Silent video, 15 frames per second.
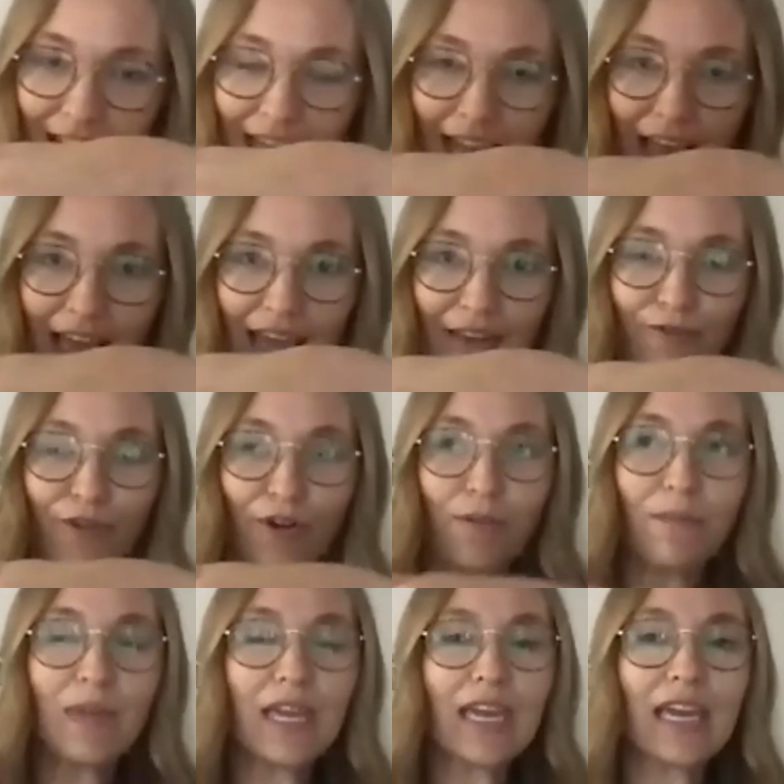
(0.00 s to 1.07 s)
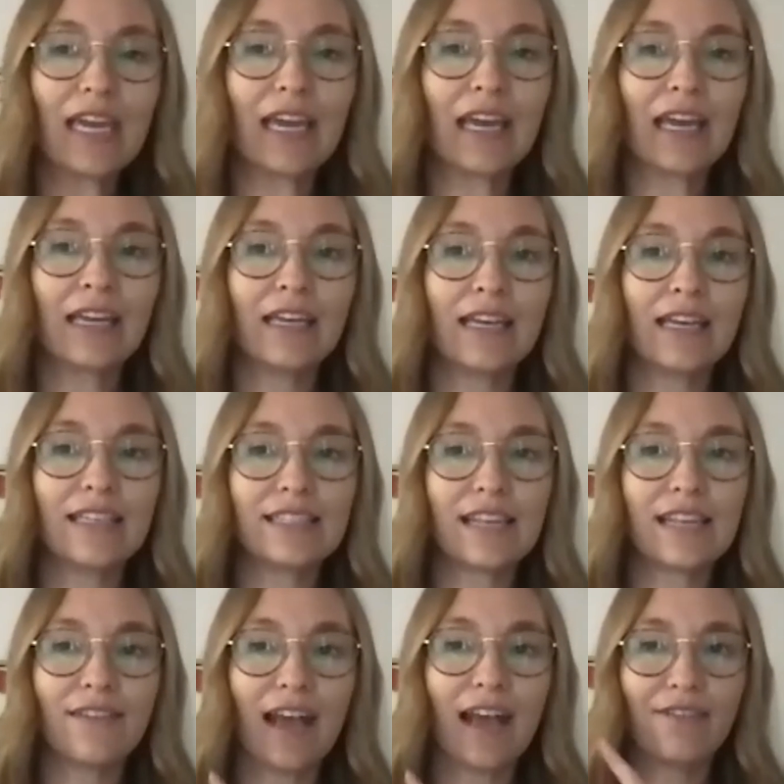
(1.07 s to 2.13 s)
And for me,
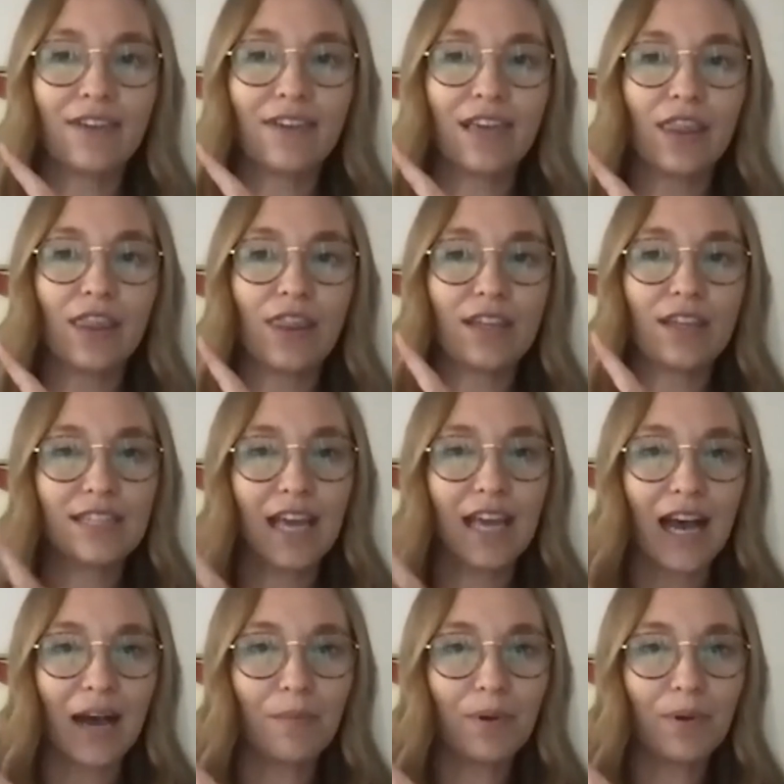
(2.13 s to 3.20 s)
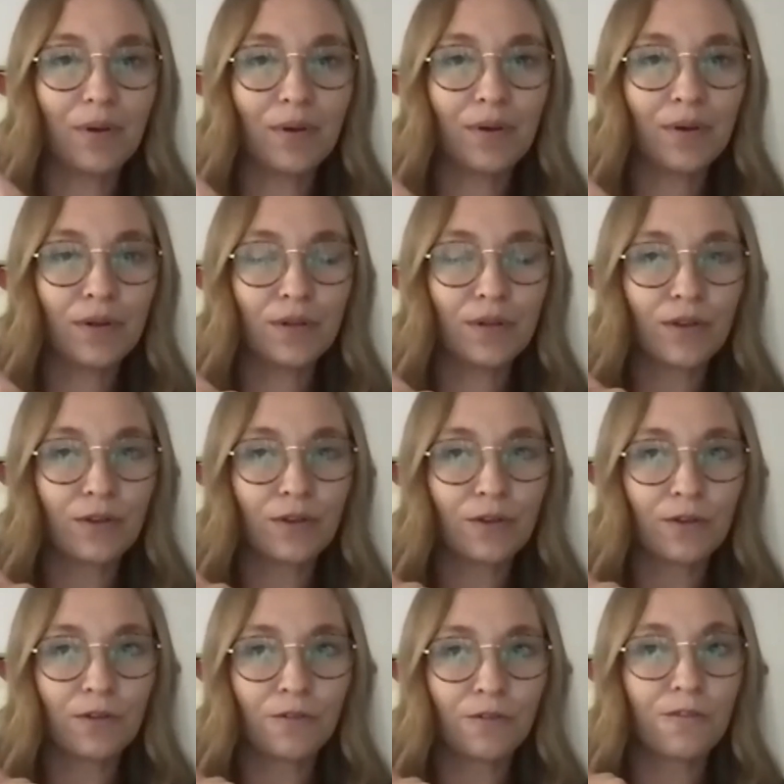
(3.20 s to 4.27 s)
instead of having the top
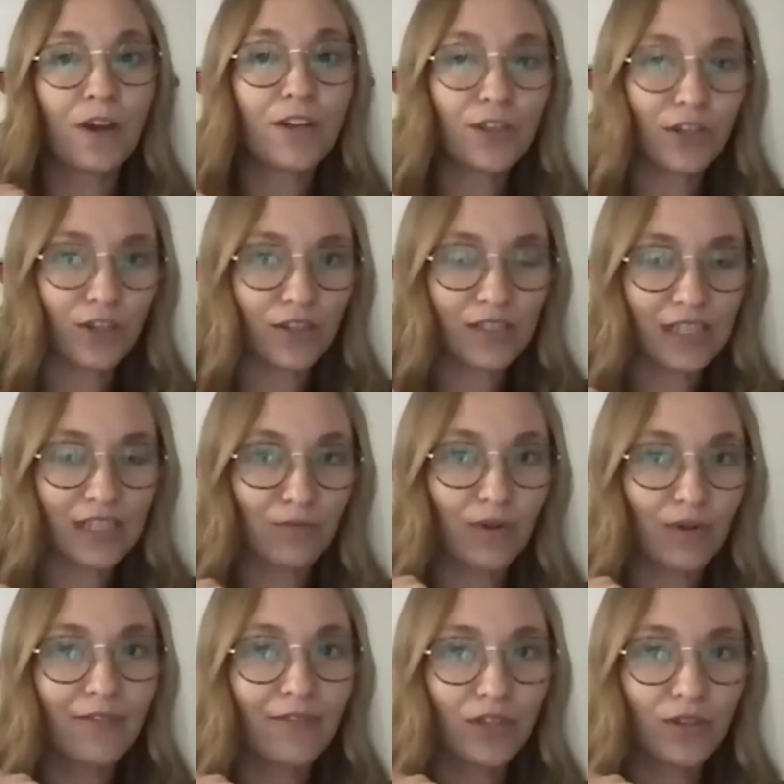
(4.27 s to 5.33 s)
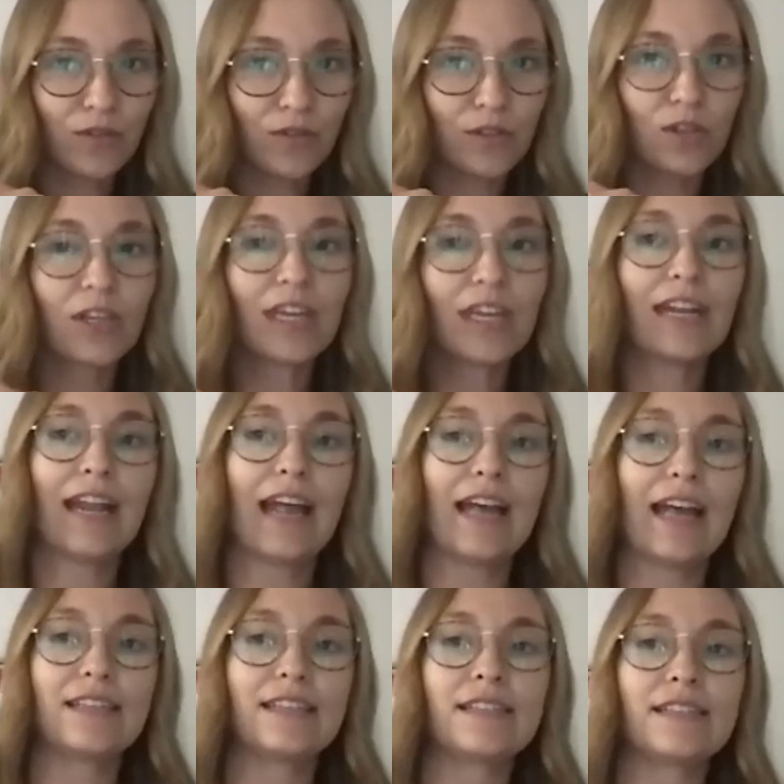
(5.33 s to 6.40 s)
funders and revenues, look at it
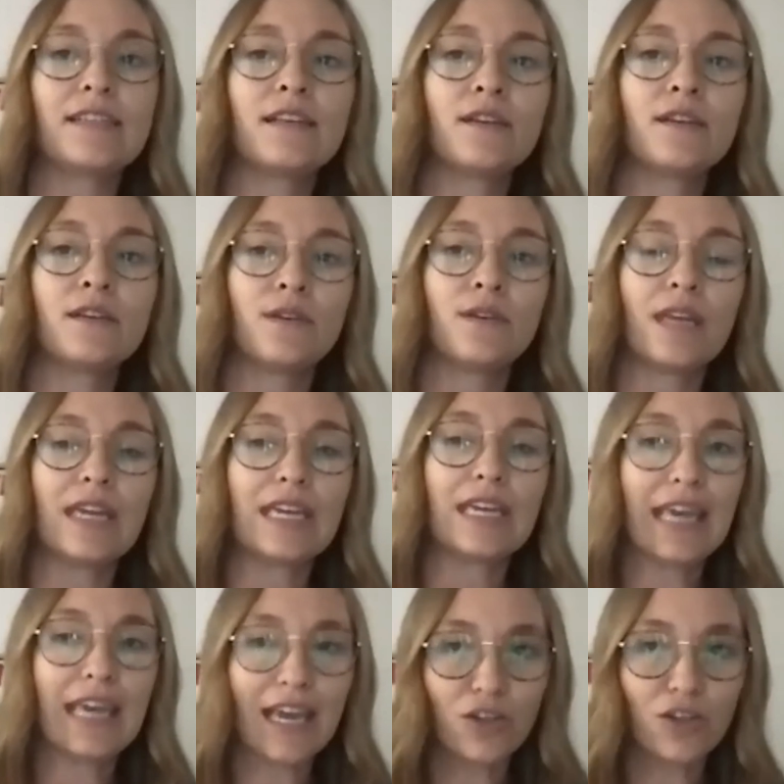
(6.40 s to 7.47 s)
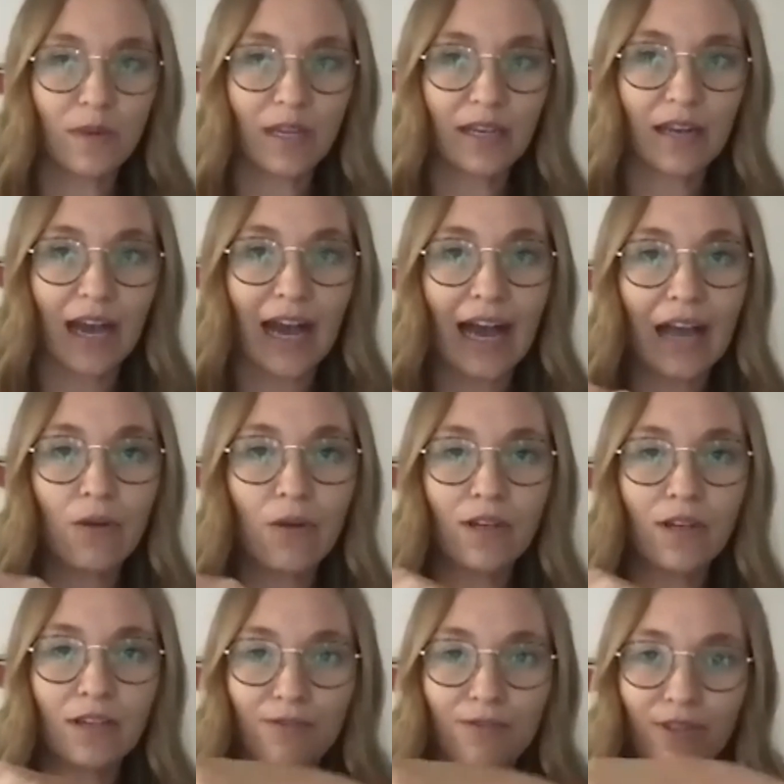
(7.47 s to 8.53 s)
as engagement. I
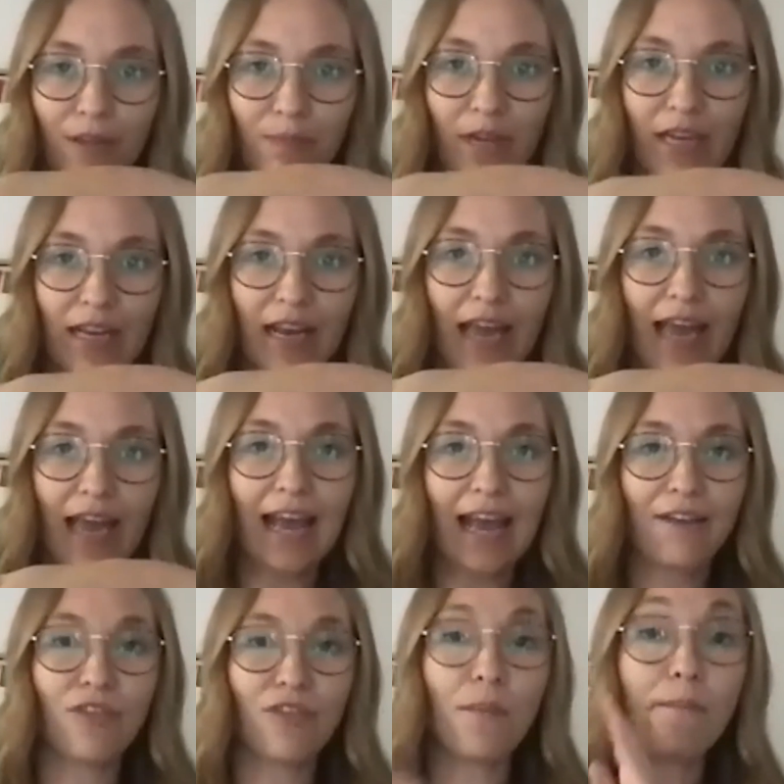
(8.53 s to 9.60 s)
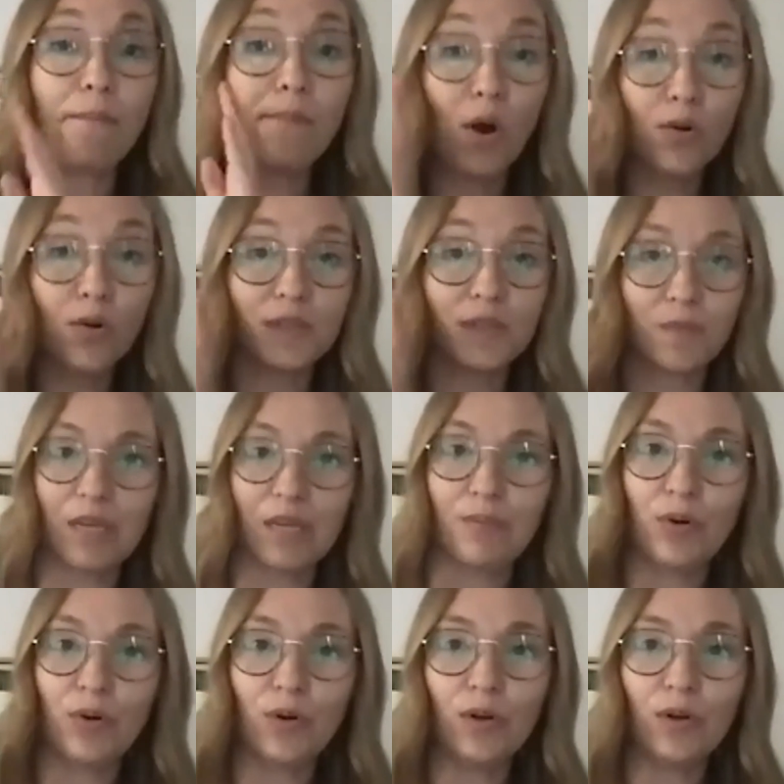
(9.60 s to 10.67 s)
want to flip it and have the most
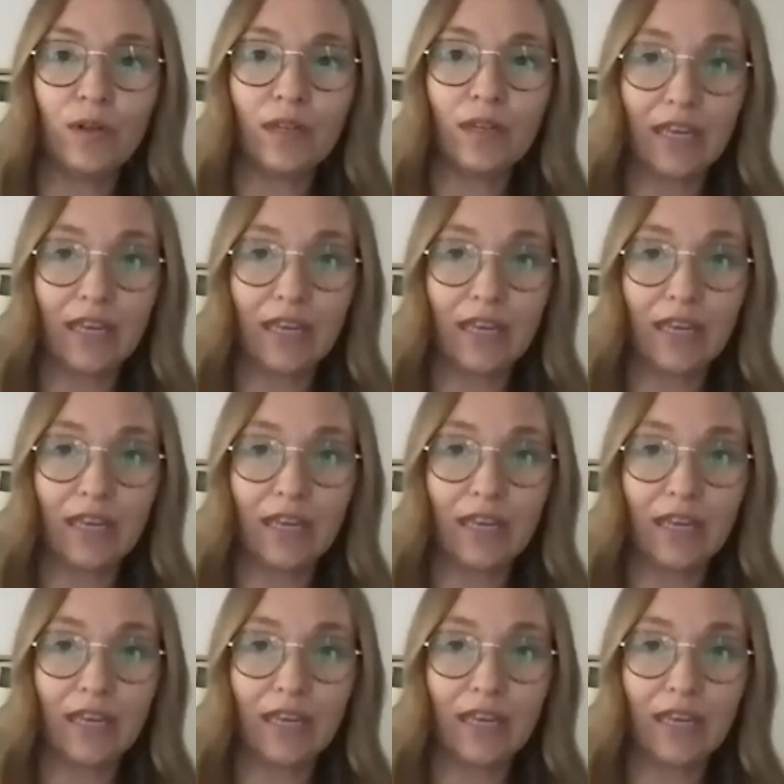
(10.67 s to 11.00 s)
people in